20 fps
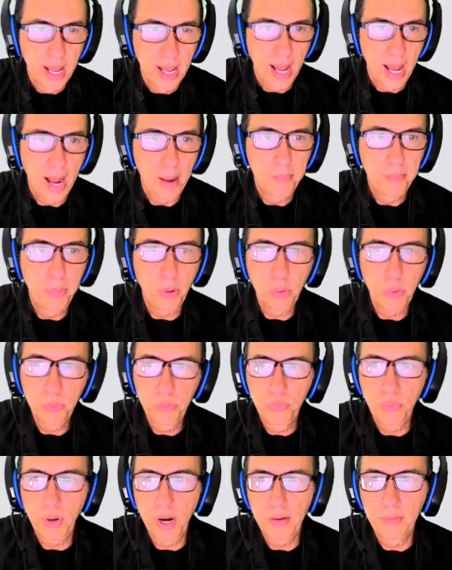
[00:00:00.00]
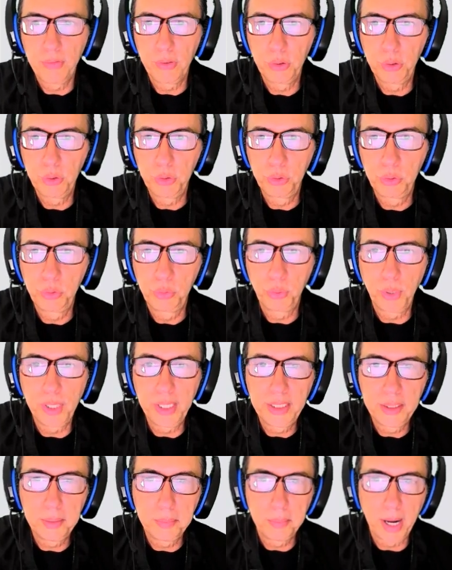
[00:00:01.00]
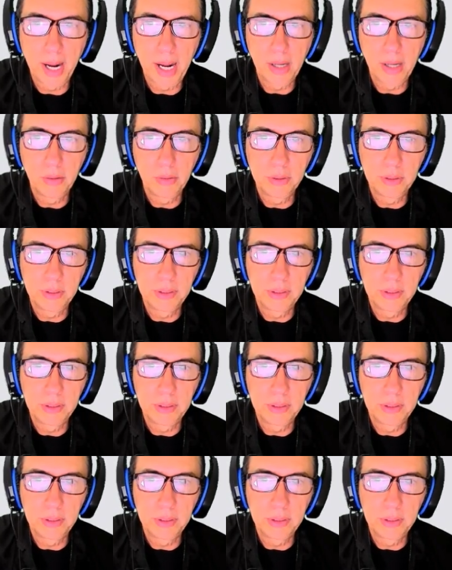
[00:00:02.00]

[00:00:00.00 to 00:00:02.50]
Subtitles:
A boat travels 20 miles